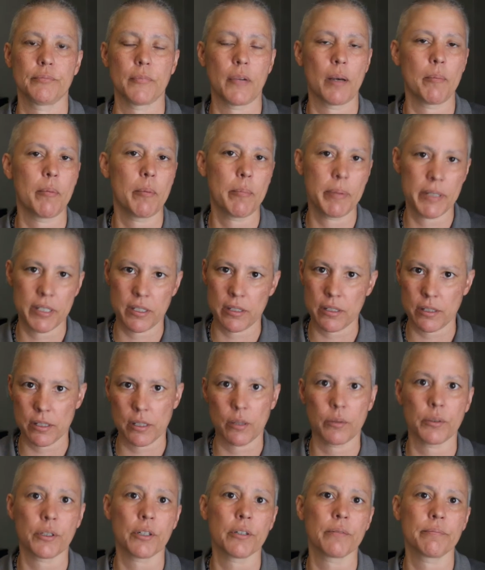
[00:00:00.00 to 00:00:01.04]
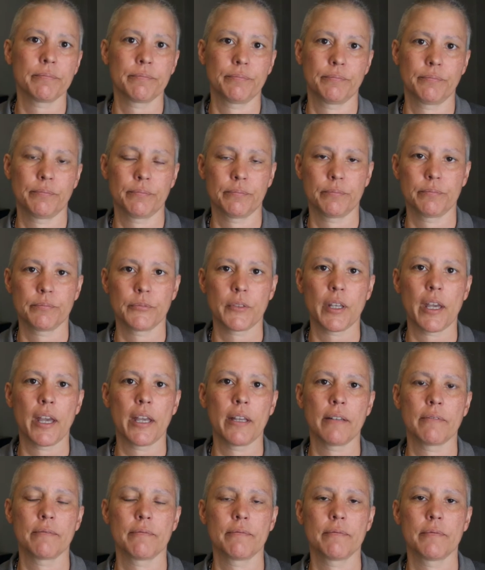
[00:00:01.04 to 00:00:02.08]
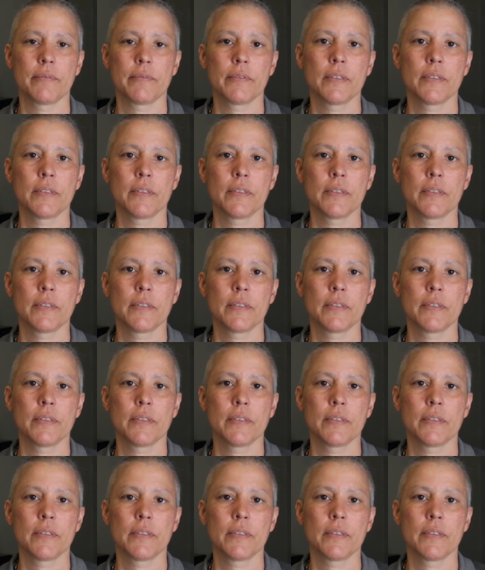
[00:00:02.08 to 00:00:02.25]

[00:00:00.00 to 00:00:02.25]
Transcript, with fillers: I'm a business owner. Okay?